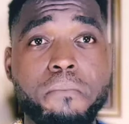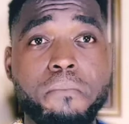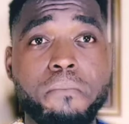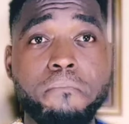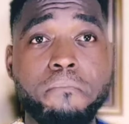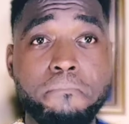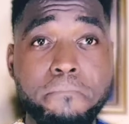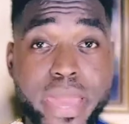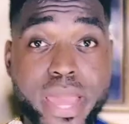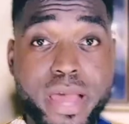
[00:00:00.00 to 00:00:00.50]

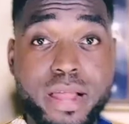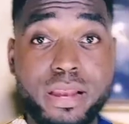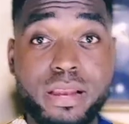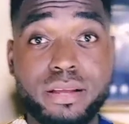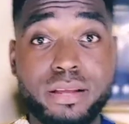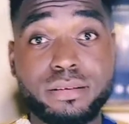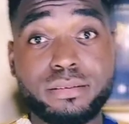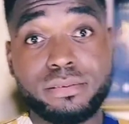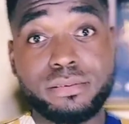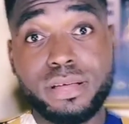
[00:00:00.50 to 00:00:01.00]
male
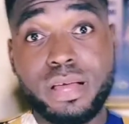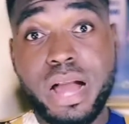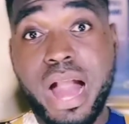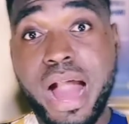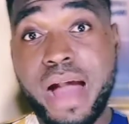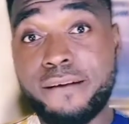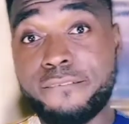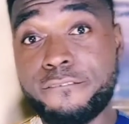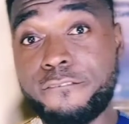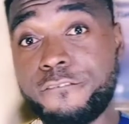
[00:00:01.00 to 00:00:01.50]

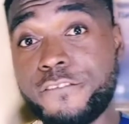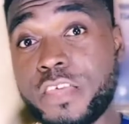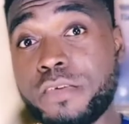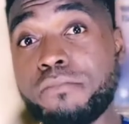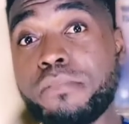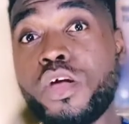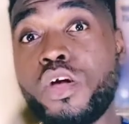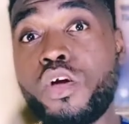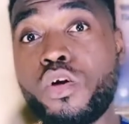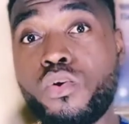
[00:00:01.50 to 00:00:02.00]
and
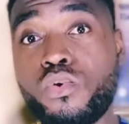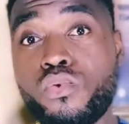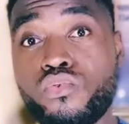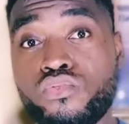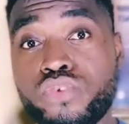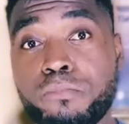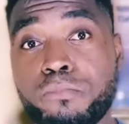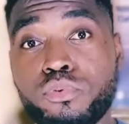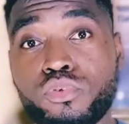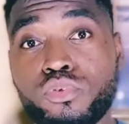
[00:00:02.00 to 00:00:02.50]
female
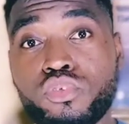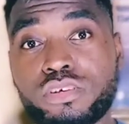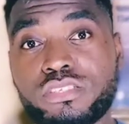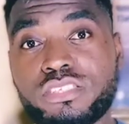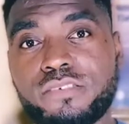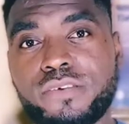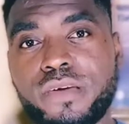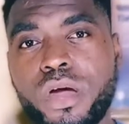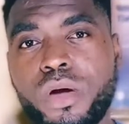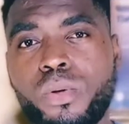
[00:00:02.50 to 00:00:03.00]
reproductive
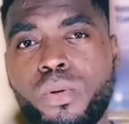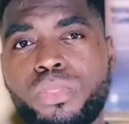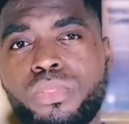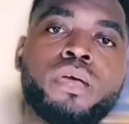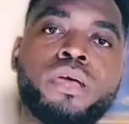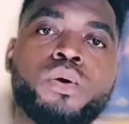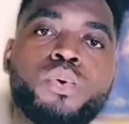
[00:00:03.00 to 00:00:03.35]
health.